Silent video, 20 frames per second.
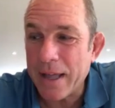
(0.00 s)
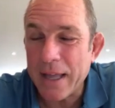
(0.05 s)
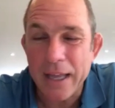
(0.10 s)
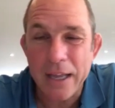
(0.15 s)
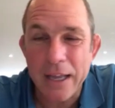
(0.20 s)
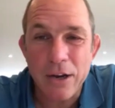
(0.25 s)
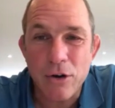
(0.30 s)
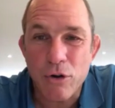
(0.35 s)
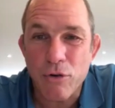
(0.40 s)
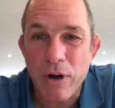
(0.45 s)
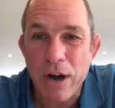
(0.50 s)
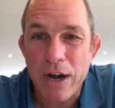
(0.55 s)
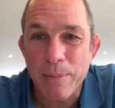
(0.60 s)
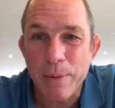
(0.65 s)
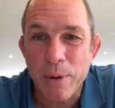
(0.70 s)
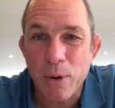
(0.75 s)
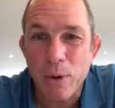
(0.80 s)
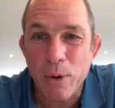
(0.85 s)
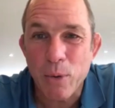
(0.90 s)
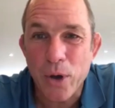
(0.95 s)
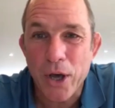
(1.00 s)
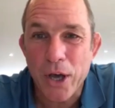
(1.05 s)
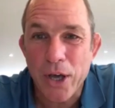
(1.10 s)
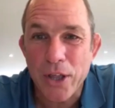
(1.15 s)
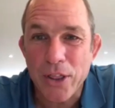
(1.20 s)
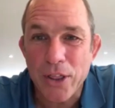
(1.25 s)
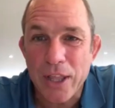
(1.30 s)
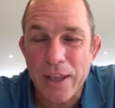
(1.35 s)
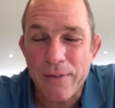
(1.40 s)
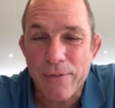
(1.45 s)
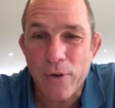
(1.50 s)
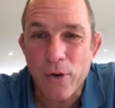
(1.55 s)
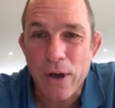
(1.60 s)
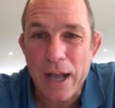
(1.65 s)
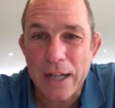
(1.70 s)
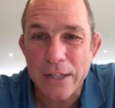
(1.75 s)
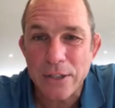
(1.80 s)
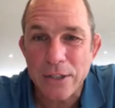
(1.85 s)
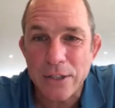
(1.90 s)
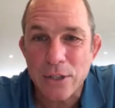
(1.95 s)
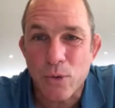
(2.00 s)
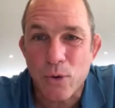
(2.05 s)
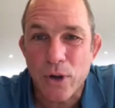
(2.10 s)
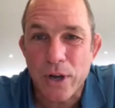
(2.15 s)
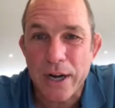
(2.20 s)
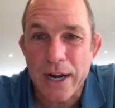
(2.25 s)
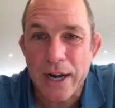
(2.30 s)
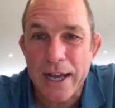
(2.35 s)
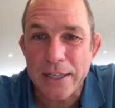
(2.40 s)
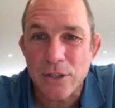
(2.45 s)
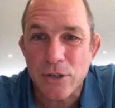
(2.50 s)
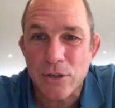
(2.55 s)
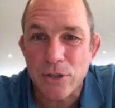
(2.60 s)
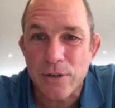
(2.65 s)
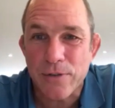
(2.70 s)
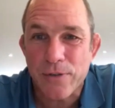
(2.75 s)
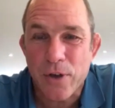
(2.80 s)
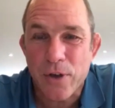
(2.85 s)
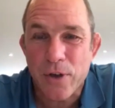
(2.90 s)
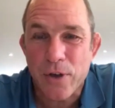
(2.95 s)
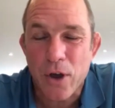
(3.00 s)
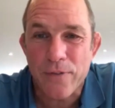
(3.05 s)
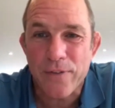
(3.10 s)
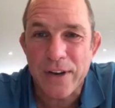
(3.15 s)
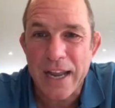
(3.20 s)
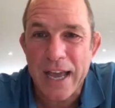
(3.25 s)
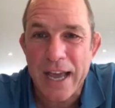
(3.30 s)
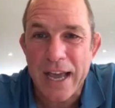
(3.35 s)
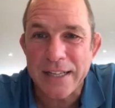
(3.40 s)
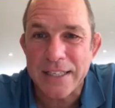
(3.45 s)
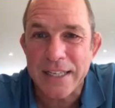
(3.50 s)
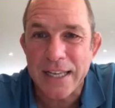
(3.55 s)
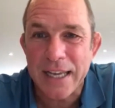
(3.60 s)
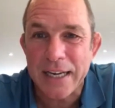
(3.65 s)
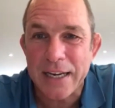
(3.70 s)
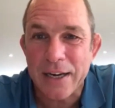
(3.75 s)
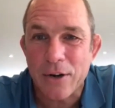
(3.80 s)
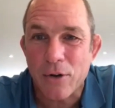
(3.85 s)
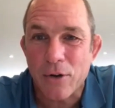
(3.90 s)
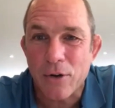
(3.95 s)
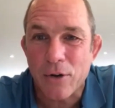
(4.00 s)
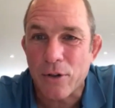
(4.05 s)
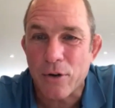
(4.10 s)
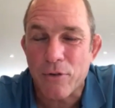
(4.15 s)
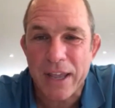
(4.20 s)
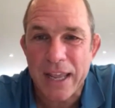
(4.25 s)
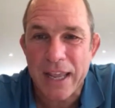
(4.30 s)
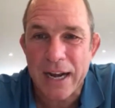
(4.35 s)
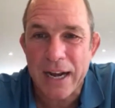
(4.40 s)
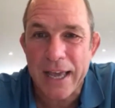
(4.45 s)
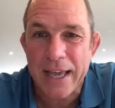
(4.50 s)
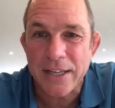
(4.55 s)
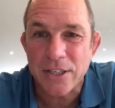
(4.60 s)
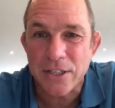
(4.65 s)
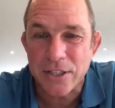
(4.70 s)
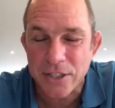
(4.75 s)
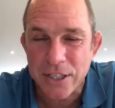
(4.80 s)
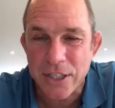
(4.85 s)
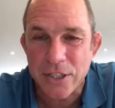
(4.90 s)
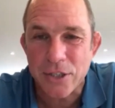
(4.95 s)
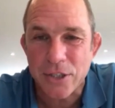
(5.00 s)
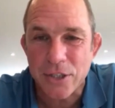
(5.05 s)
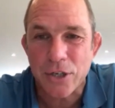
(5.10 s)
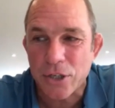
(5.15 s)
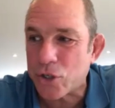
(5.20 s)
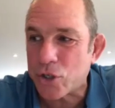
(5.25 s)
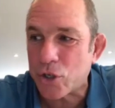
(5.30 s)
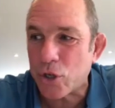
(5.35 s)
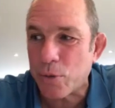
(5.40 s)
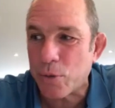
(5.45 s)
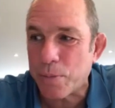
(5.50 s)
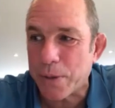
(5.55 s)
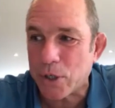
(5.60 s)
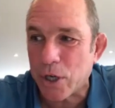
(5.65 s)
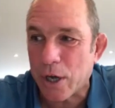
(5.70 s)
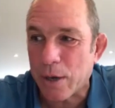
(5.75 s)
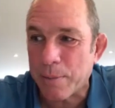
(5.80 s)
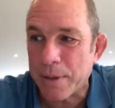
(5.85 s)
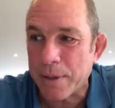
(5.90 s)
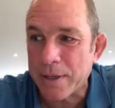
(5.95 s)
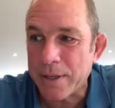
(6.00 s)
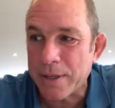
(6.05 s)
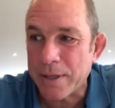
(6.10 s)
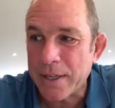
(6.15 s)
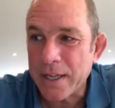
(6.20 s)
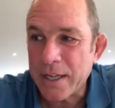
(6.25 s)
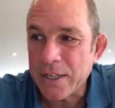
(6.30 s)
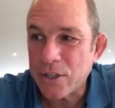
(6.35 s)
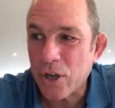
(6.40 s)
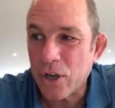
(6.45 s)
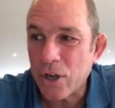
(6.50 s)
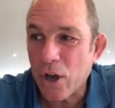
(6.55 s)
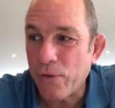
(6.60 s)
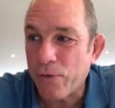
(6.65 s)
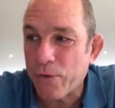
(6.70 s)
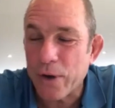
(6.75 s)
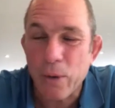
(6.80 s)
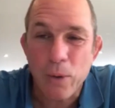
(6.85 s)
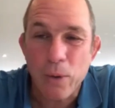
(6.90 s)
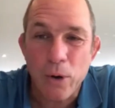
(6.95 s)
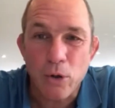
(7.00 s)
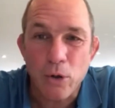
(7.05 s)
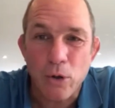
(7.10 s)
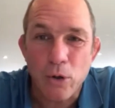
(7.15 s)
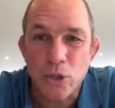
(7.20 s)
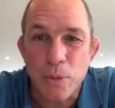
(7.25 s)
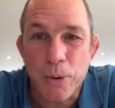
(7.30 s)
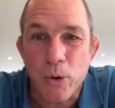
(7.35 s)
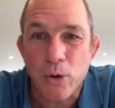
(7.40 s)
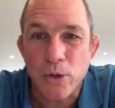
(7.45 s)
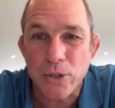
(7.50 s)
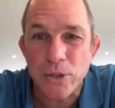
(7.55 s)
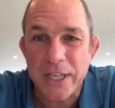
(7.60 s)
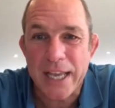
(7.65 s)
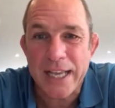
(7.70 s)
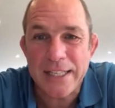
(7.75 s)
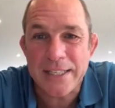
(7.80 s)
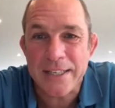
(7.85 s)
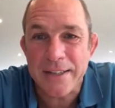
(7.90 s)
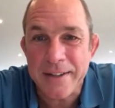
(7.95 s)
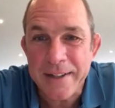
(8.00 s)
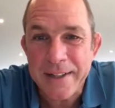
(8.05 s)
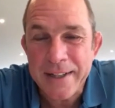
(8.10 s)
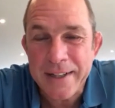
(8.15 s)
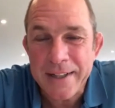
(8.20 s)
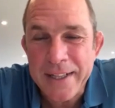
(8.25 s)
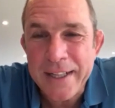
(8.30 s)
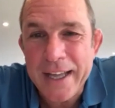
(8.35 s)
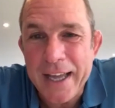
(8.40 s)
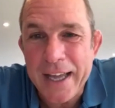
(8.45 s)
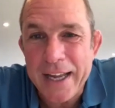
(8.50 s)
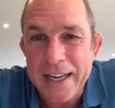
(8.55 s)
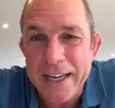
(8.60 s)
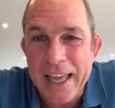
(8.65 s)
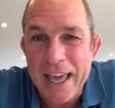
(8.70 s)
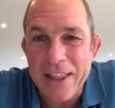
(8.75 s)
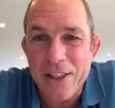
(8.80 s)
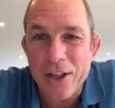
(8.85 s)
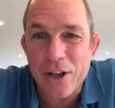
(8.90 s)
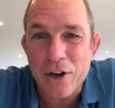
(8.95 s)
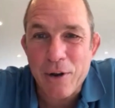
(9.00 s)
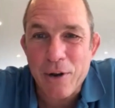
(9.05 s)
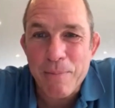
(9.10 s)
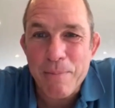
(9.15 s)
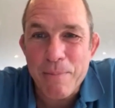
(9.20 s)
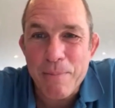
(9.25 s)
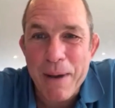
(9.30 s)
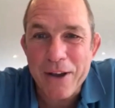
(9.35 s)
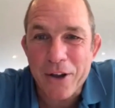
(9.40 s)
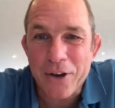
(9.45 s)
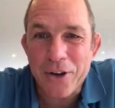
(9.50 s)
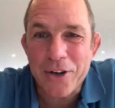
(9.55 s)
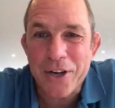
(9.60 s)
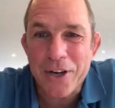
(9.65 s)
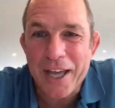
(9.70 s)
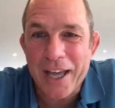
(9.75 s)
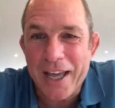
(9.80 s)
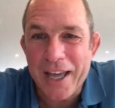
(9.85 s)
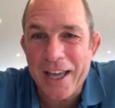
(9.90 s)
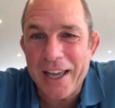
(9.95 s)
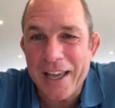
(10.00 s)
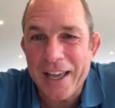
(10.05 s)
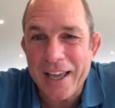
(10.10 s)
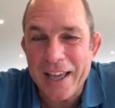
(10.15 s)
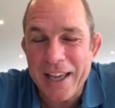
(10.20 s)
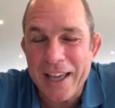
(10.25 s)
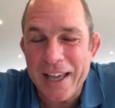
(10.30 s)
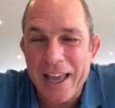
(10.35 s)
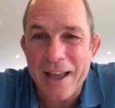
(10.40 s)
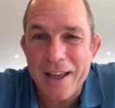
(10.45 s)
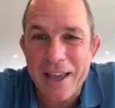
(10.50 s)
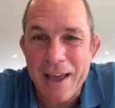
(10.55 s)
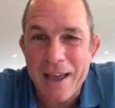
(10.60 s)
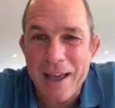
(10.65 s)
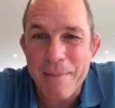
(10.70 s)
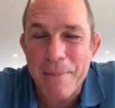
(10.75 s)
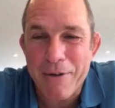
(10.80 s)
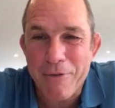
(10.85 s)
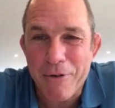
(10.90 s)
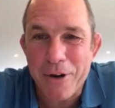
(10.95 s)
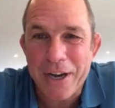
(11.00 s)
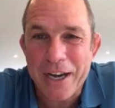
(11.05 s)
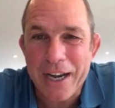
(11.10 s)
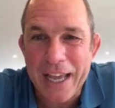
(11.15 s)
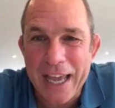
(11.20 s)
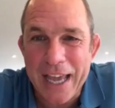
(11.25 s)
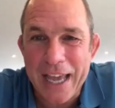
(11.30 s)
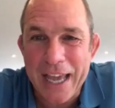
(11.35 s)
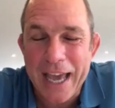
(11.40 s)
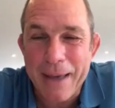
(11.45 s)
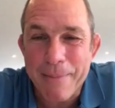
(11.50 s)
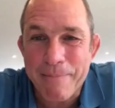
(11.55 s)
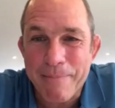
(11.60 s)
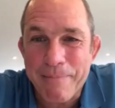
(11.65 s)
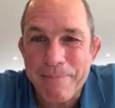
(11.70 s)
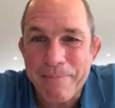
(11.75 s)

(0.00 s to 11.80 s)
incredible work that you've had to organise because of COVID-19 and all the regulations. He's done a super job. So hopefully we'll all support it and get the club back on there, get back running again.